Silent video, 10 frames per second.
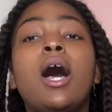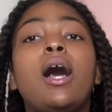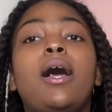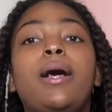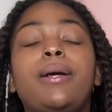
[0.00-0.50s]

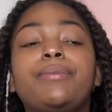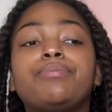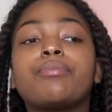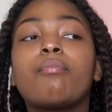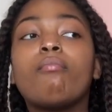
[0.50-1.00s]

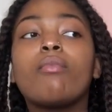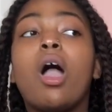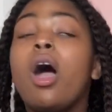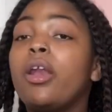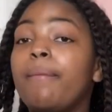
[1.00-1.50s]

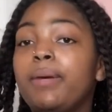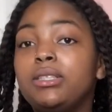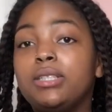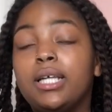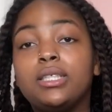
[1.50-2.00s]
all her
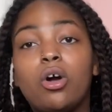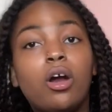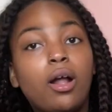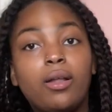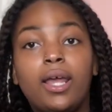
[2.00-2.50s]
merchandise
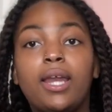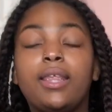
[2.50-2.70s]
are on hand.